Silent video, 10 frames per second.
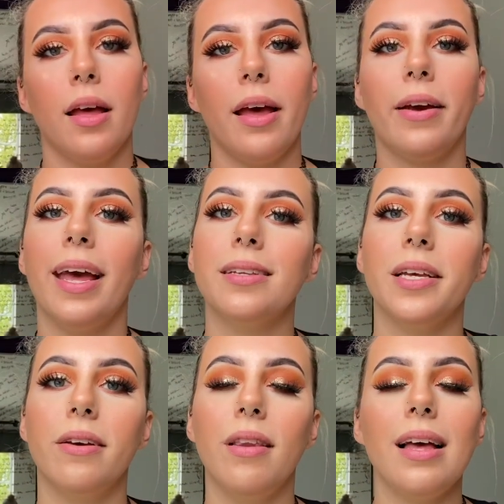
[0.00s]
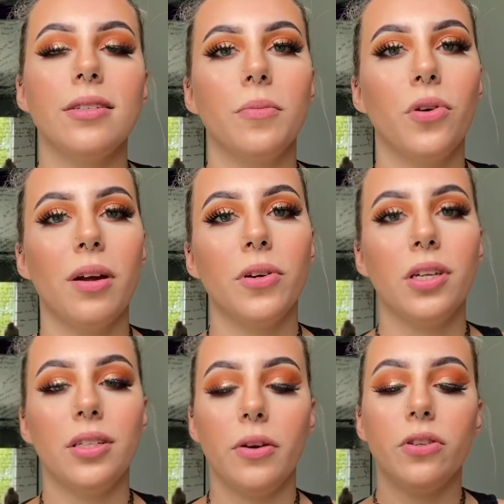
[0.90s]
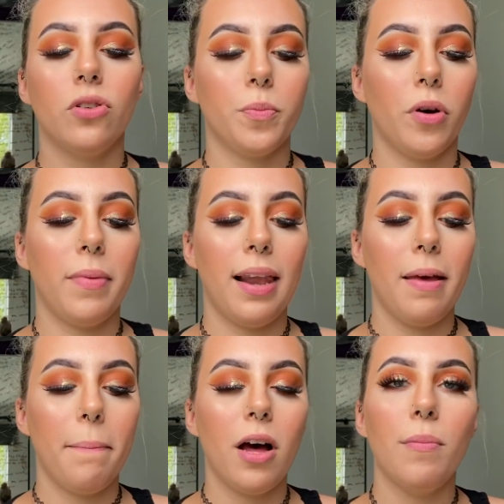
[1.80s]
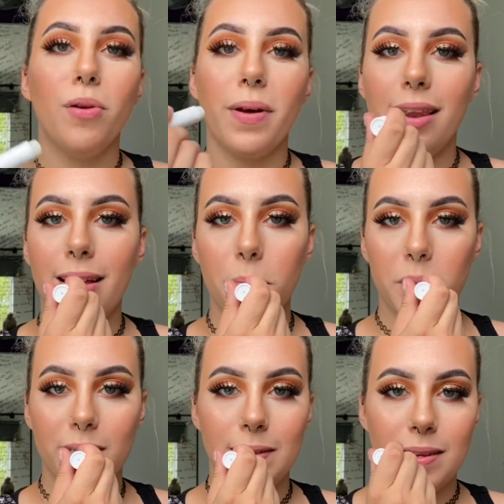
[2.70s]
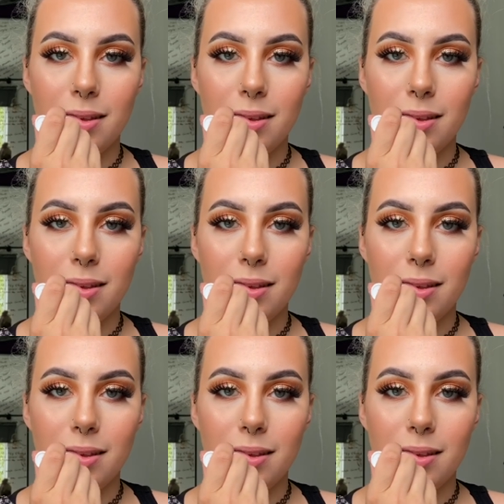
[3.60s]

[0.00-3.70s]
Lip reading: Okay, so last up what I'm going to do is just put my lip balm on my lips,